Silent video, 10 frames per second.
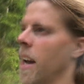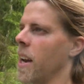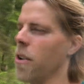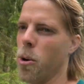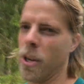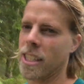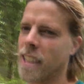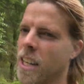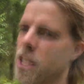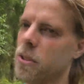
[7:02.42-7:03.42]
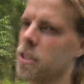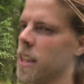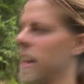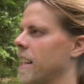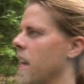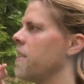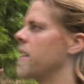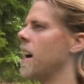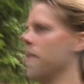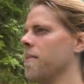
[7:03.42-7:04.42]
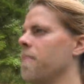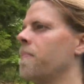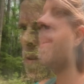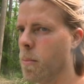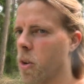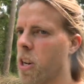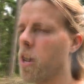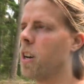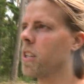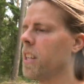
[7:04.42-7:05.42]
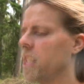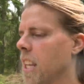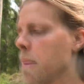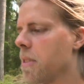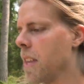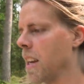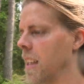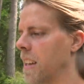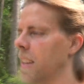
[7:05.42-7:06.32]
heroic statue, so they tear it down. Modern art, same thing.